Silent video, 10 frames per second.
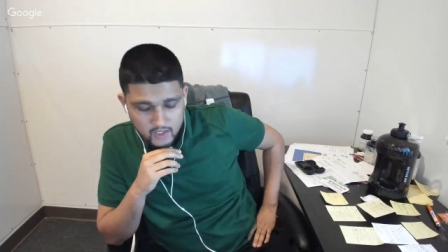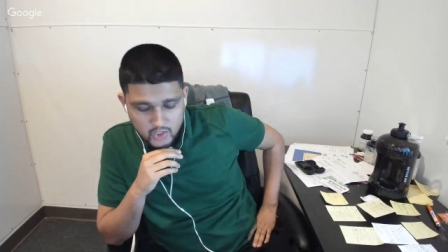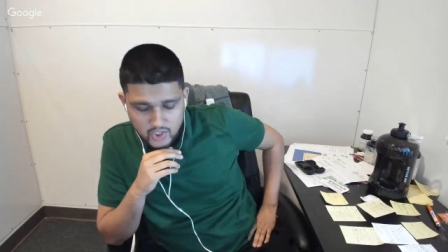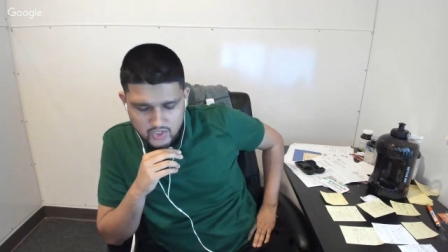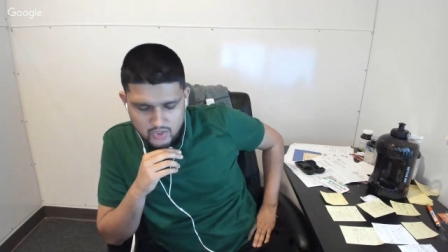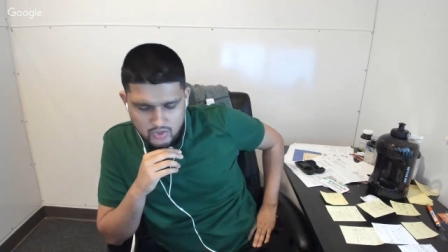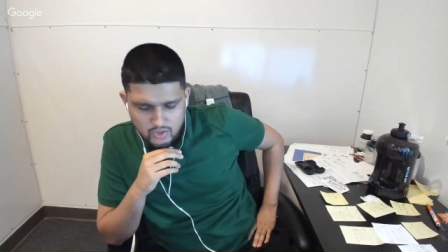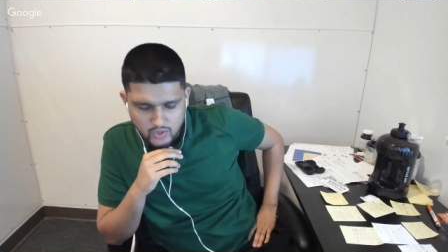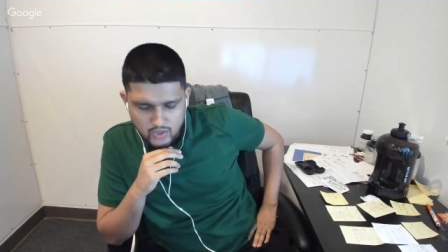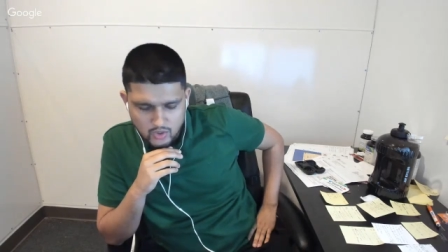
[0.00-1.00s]
just
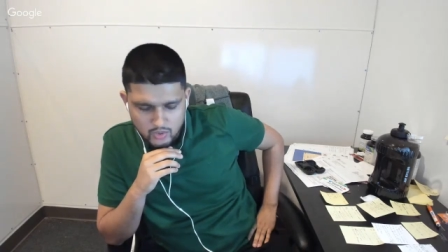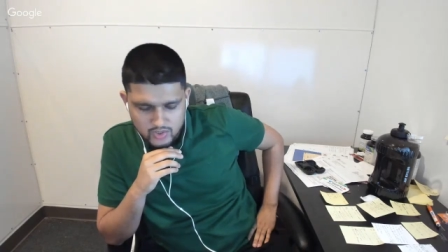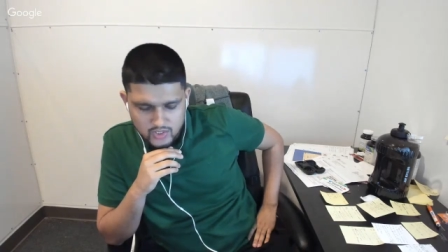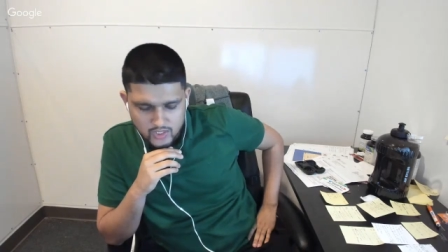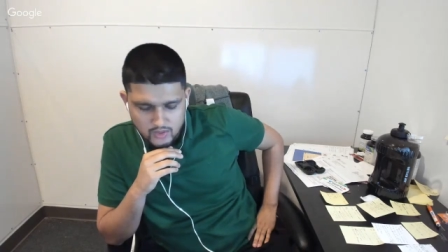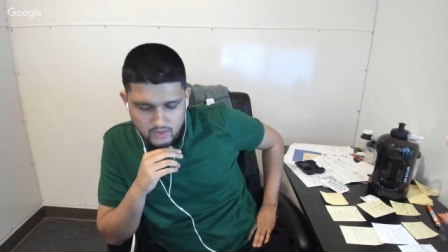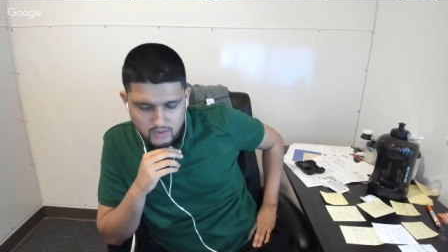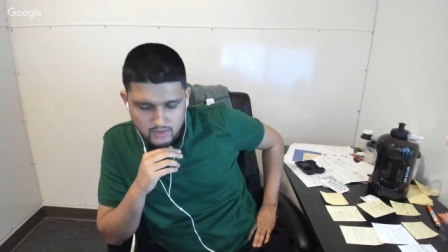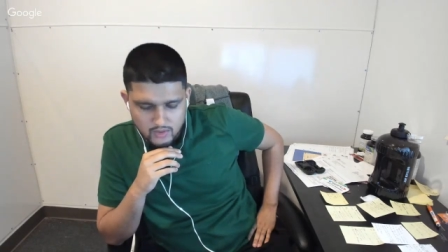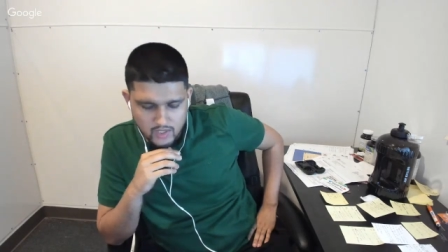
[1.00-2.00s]
doing
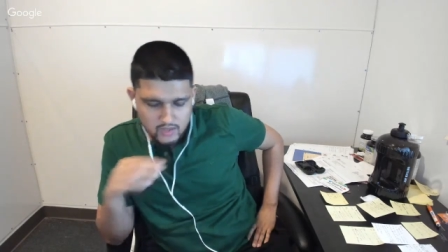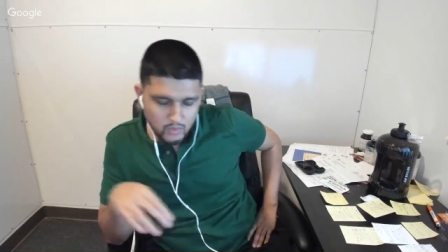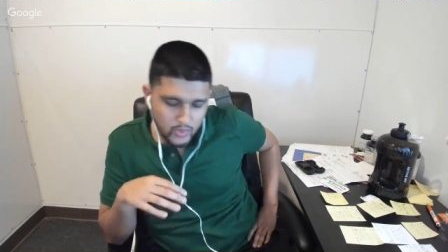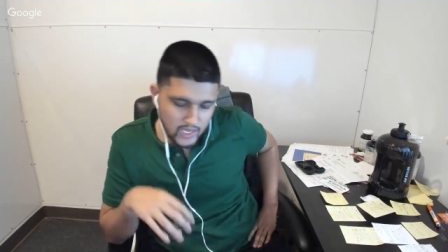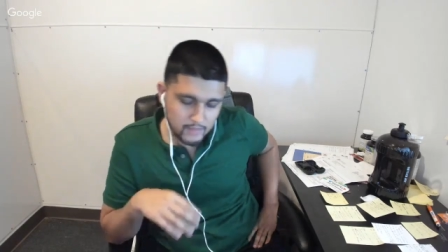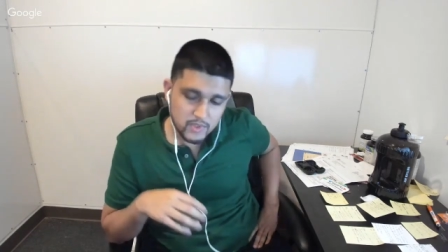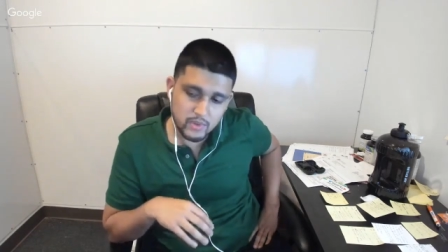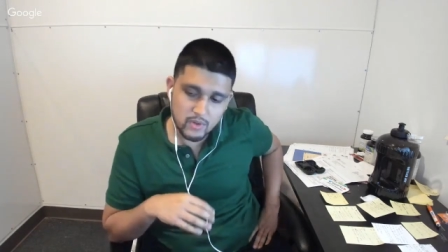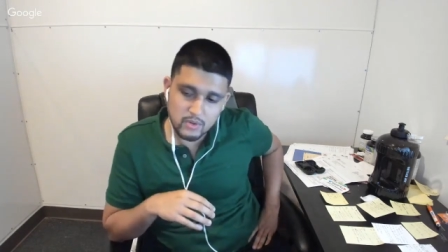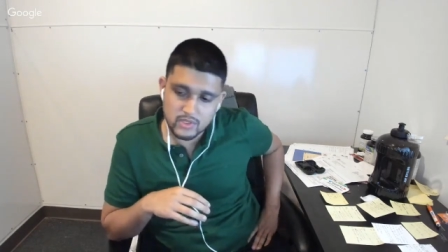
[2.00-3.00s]
wholesale in the way I'm
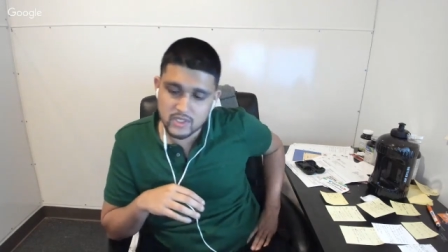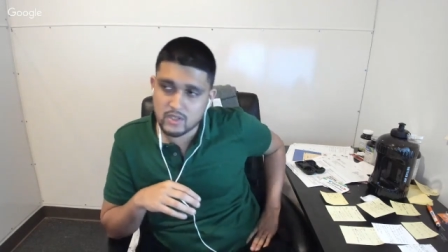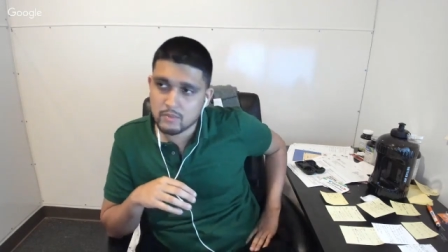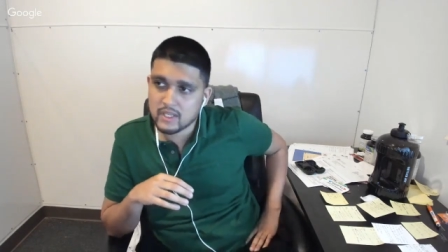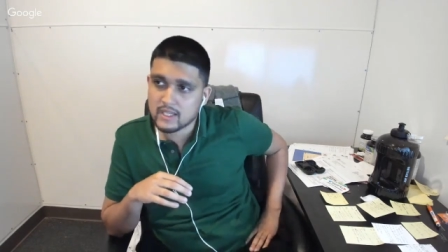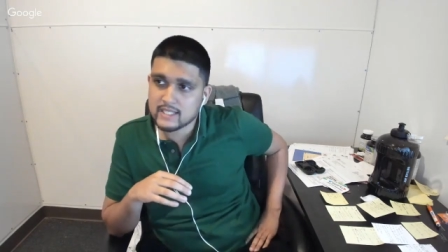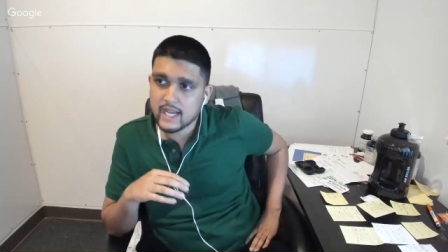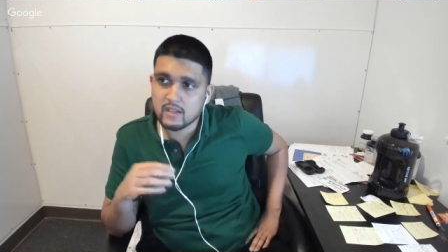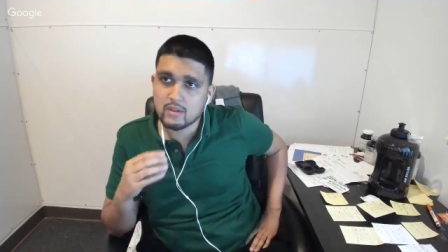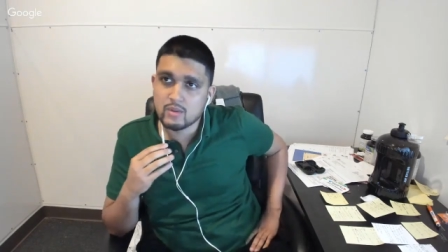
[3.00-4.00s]
doing wholesale, because
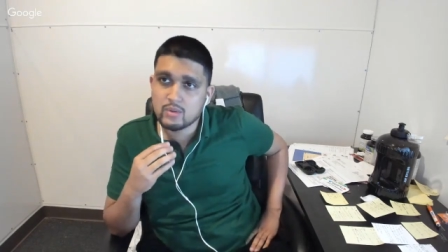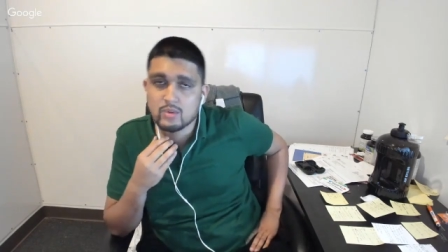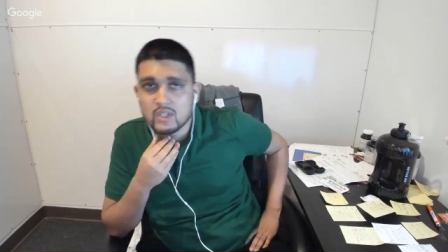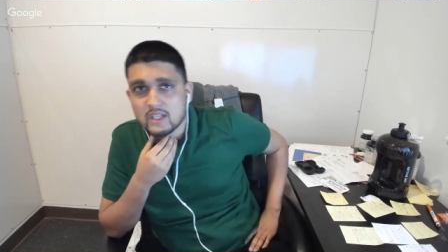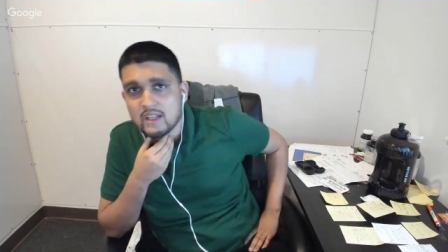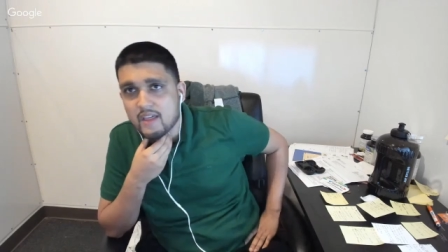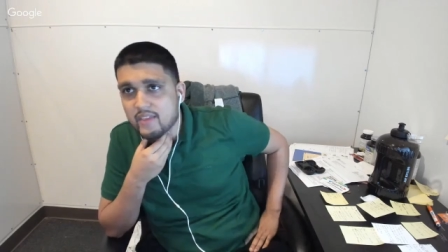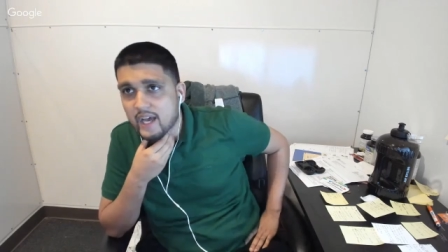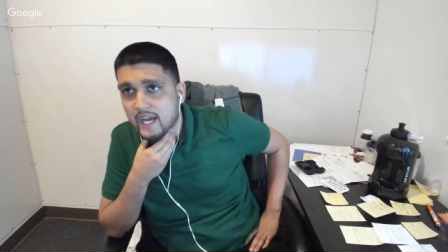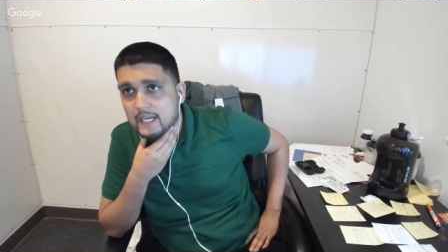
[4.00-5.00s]
I knew
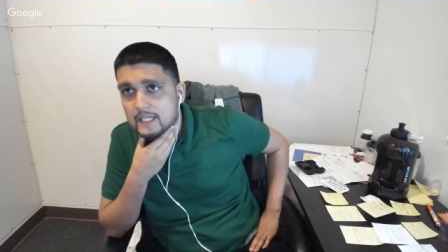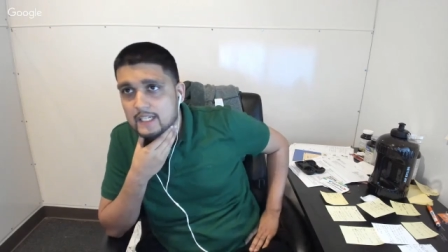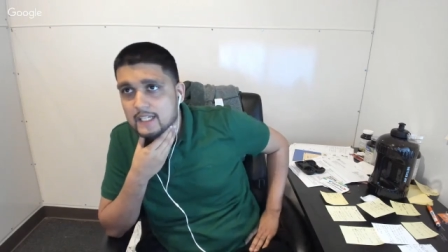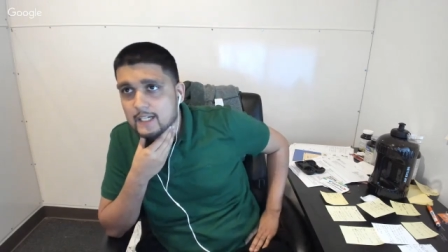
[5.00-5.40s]
that